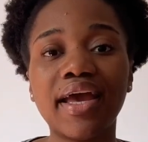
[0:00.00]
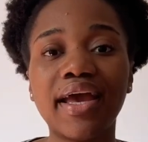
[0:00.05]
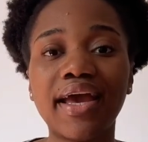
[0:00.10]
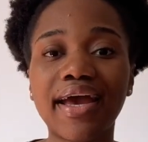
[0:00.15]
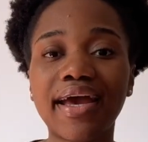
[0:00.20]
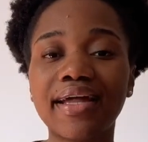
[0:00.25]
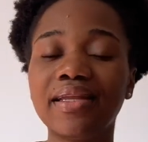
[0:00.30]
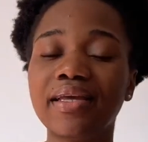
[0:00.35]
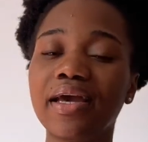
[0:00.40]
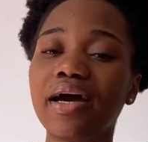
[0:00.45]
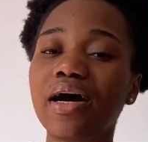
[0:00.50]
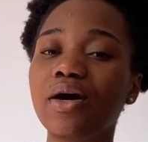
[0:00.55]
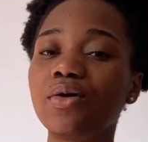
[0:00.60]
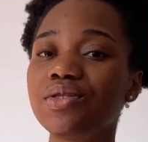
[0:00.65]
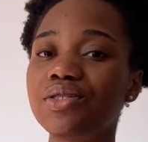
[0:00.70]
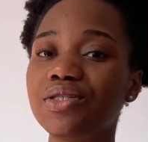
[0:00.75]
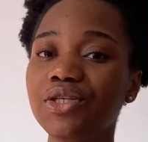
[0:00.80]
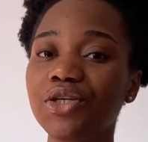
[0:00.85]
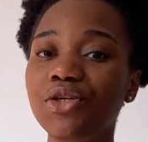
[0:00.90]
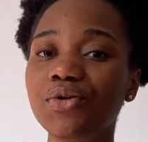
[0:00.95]
And yeah, I'll
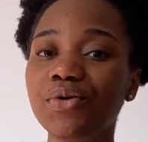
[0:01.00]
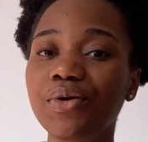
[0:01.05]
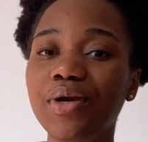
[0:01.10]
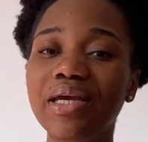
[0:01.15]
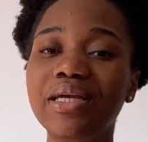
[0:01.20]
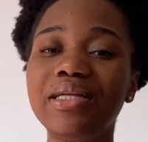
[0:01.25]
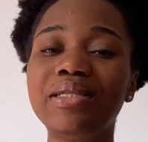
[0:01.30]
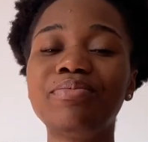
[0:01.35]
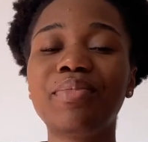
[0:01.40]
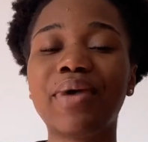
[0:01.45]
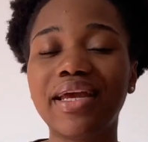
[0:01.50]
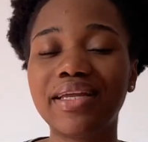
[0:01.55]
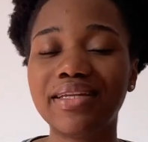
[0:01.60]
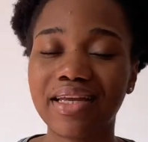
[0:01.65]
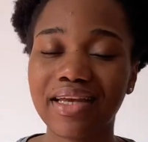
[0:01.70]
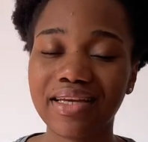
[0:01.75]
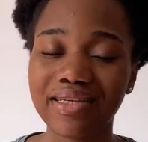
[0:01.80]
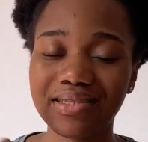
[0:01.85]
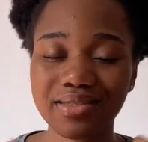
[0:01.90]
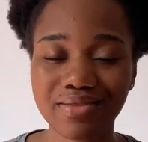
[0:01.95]
see you in my
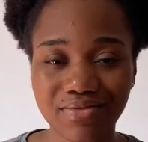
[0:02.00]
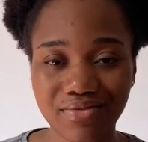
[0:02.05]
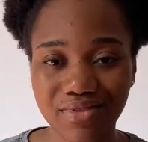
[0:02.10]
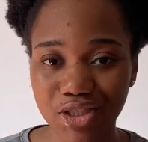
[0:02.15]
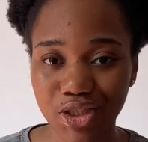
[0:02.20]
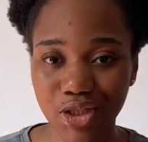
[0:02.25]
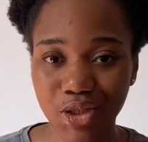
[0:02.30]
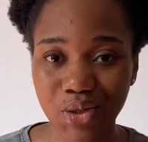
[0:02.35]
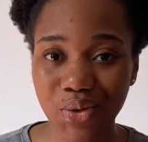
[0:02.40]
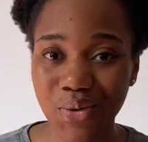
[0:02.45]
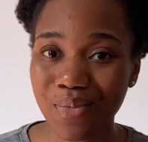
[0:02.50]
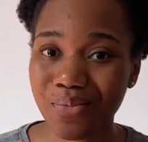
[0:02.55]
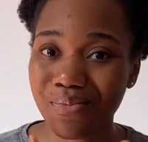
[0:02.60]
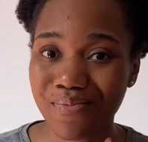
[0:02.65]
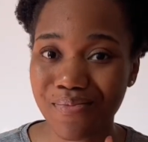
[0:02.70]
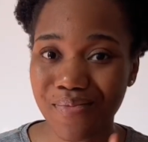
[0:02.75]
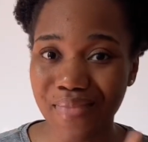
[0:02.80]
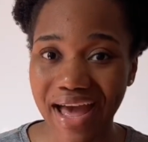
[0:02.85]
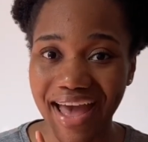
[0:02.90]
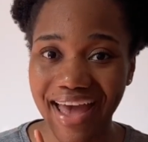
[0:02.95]
next video.
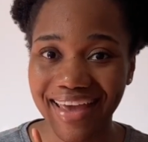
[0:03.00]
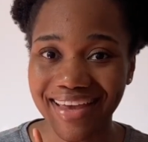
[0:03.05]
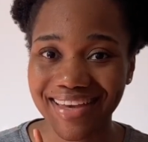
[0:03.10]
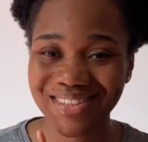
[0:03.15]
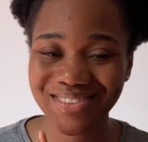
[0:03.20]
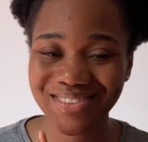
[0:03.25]
Bye.